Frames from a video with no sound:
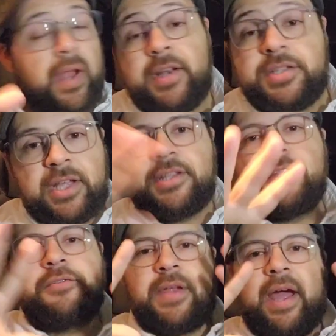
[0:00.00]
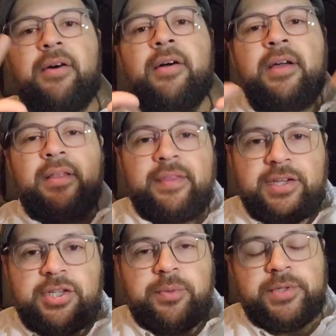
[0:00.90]
I just think it's interesting how
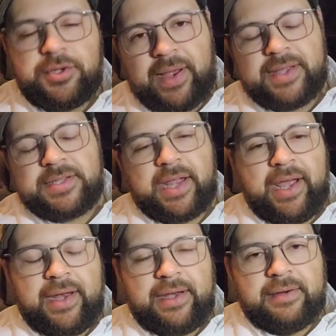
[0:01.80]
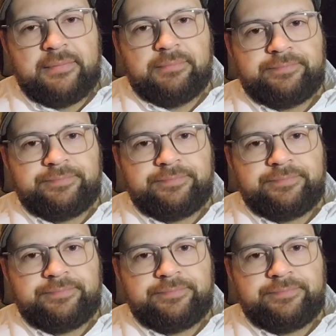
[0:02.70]
the issue was addressed, and